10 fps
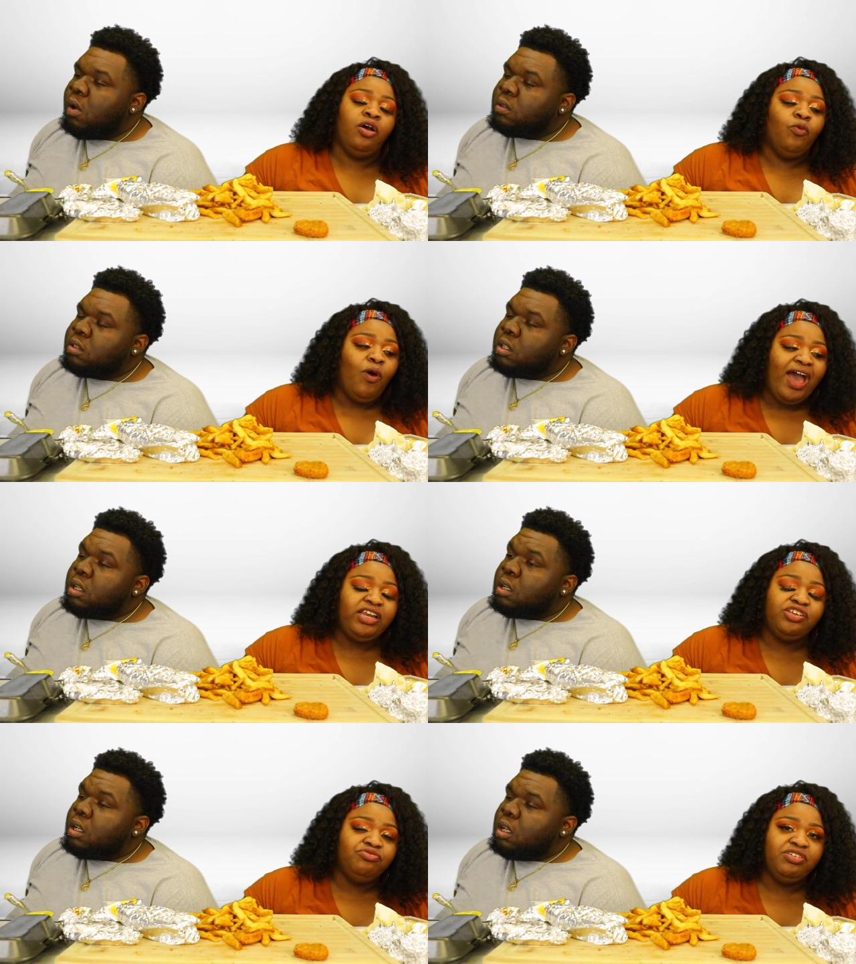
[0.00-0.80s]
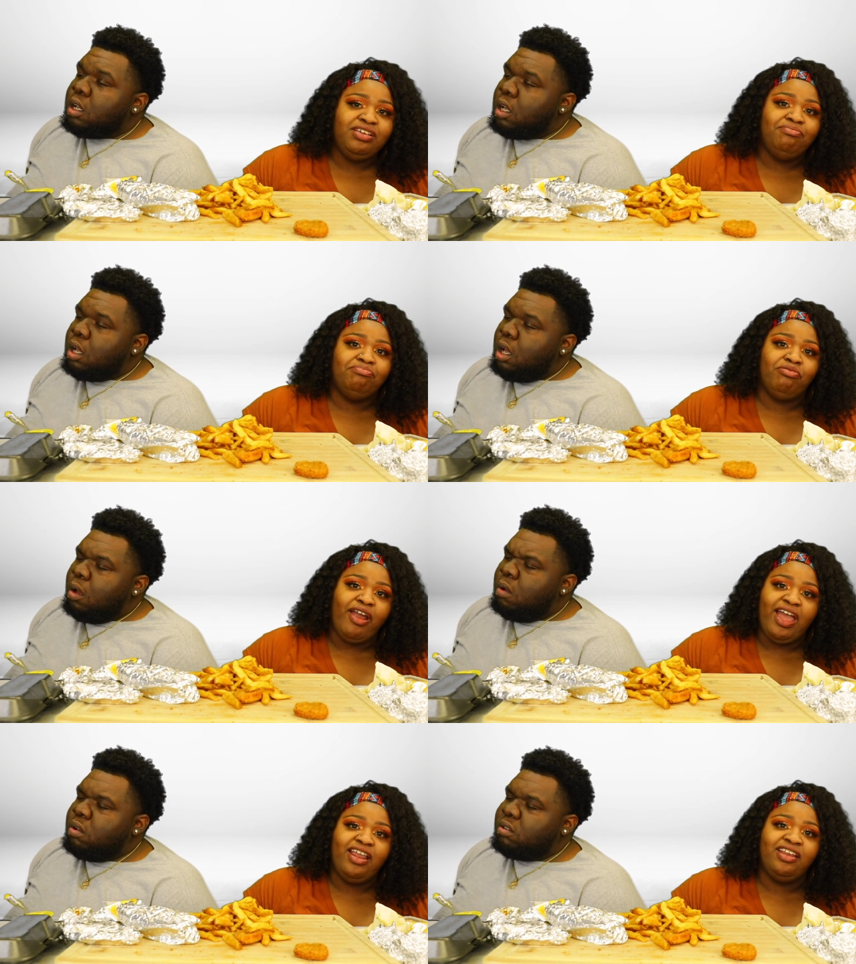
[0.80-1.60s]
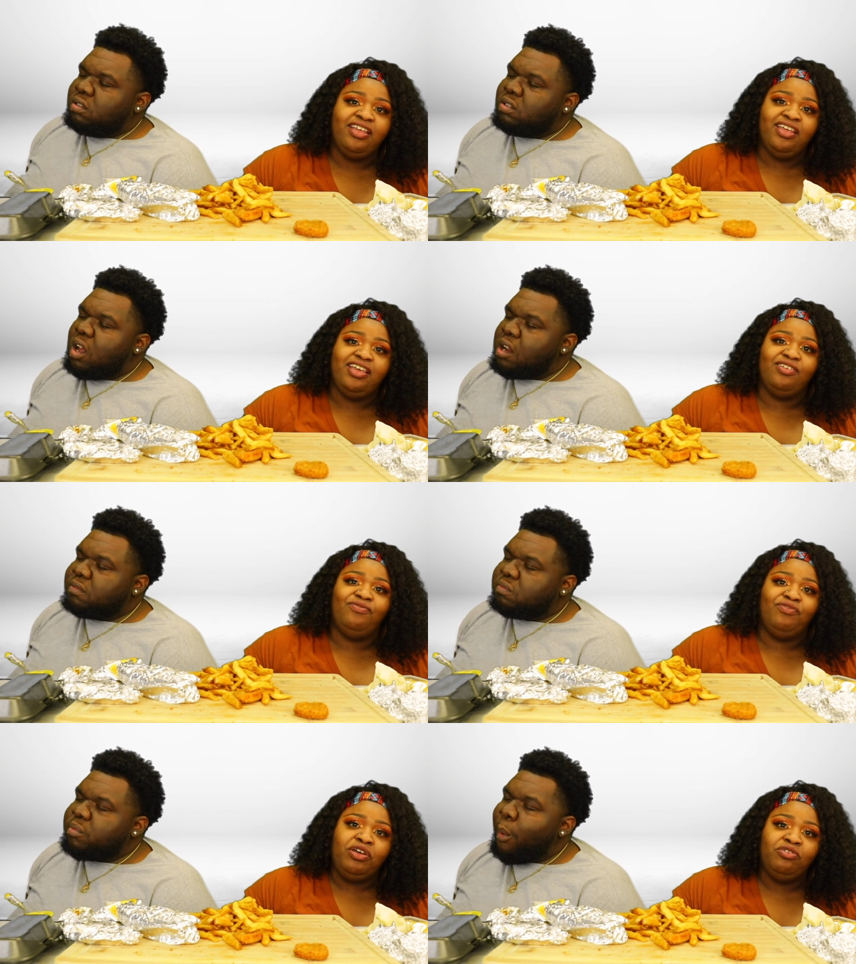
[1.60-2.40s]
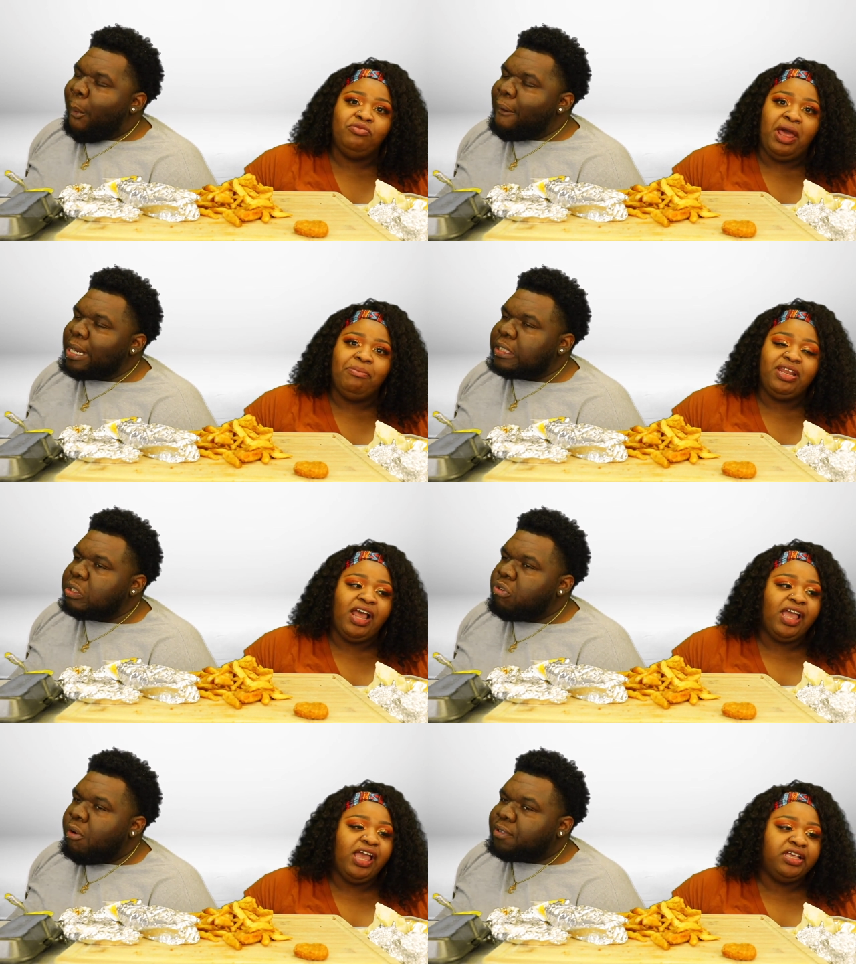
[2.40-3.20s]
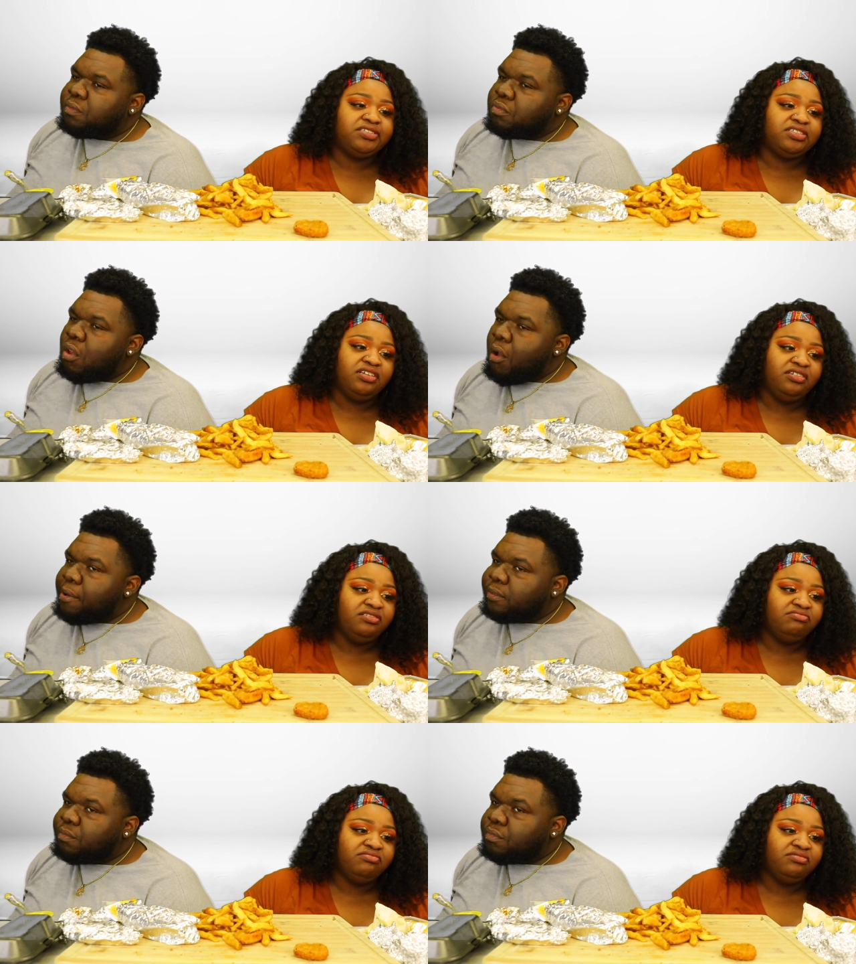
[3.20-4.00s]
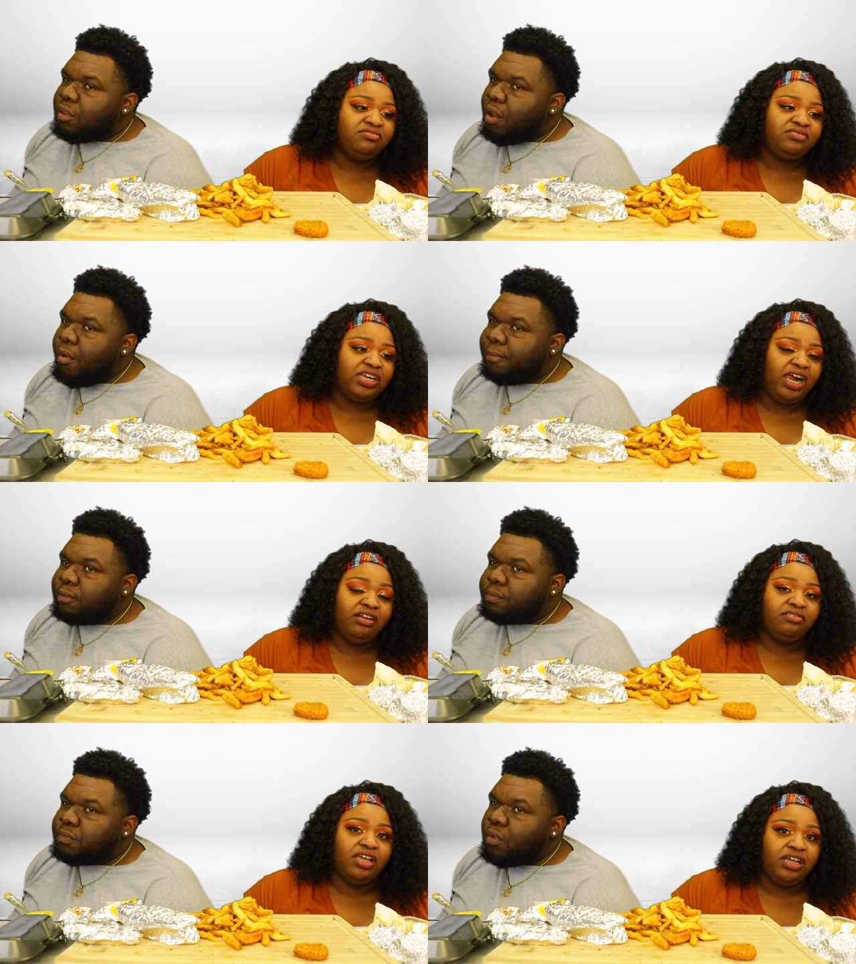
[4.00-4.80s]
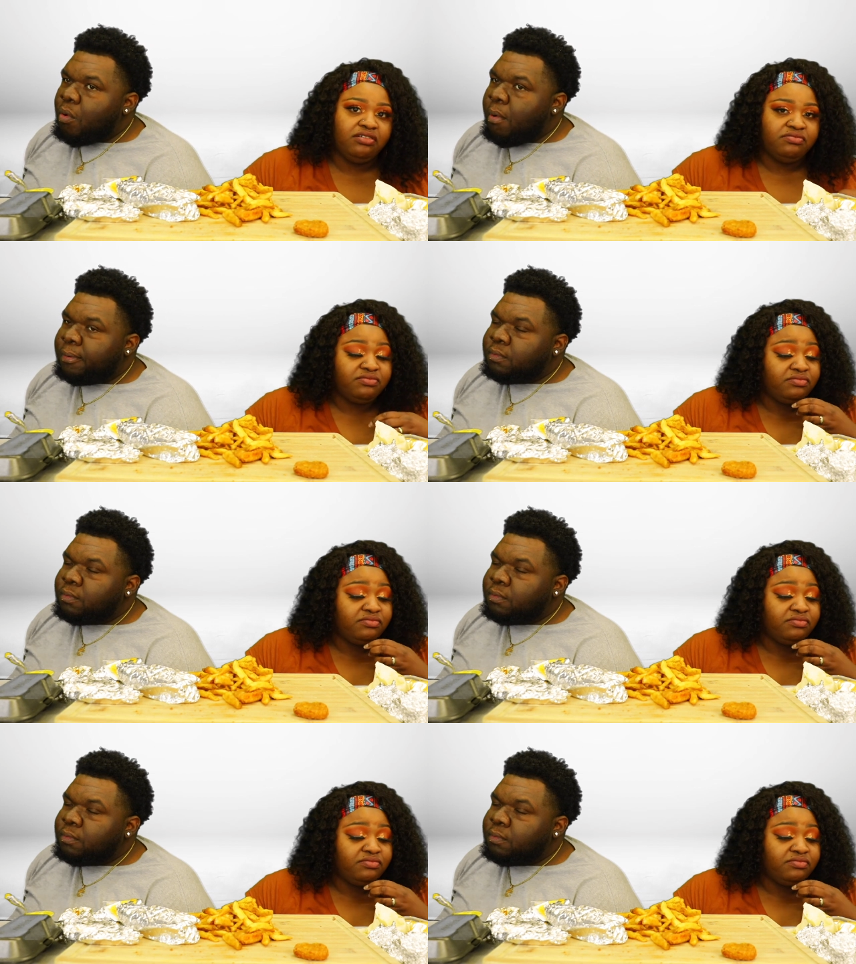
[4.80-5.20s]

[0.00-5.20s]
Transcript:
Speaker 1: why do you need bread and food? I mean, I guess I don't know.